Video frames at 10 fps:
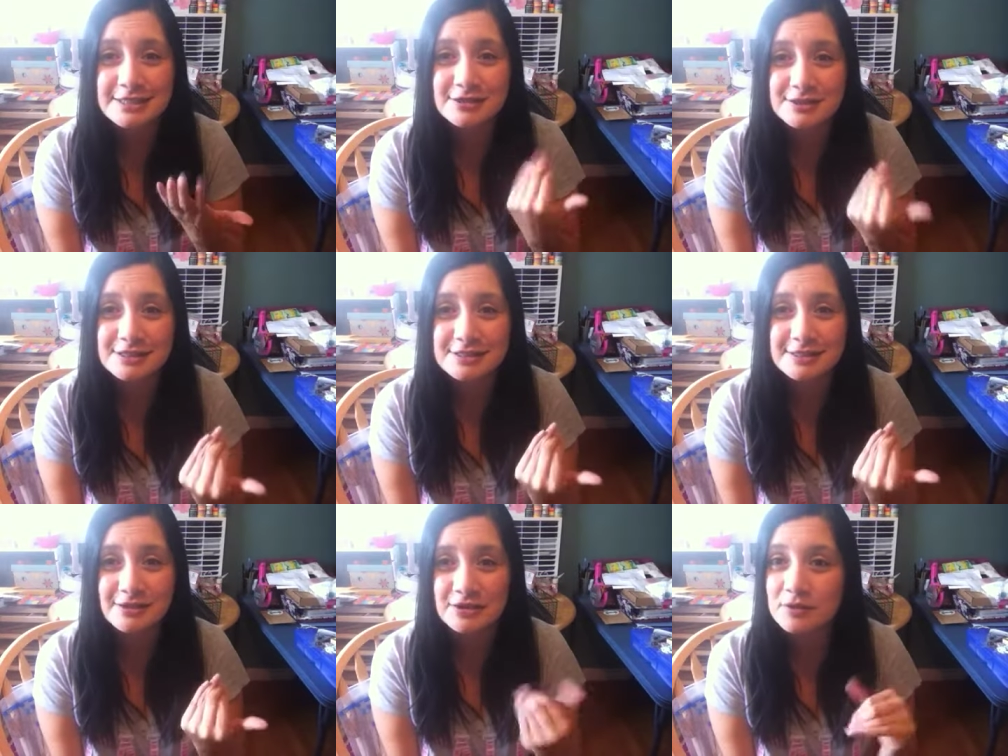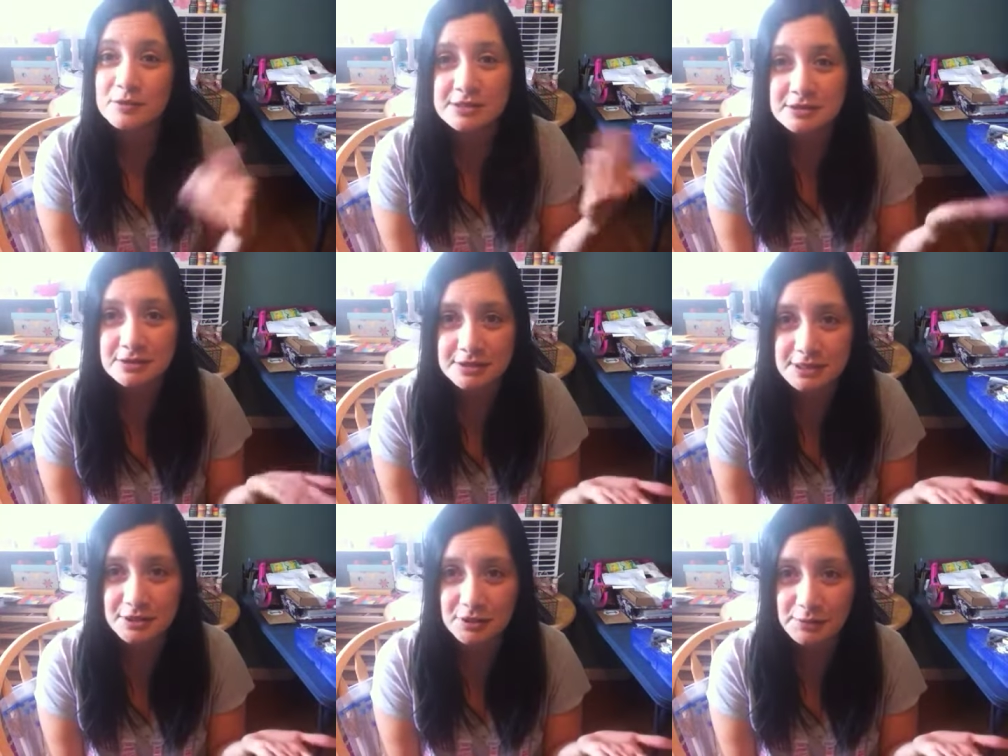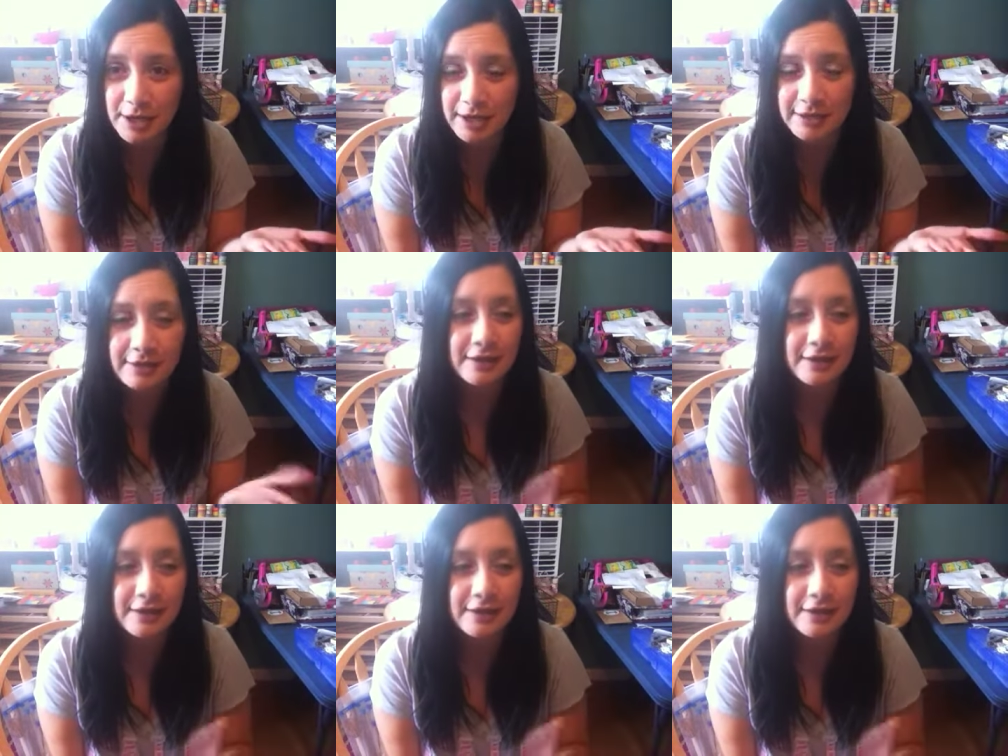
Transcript: there and sits there, and then we still continue to buy.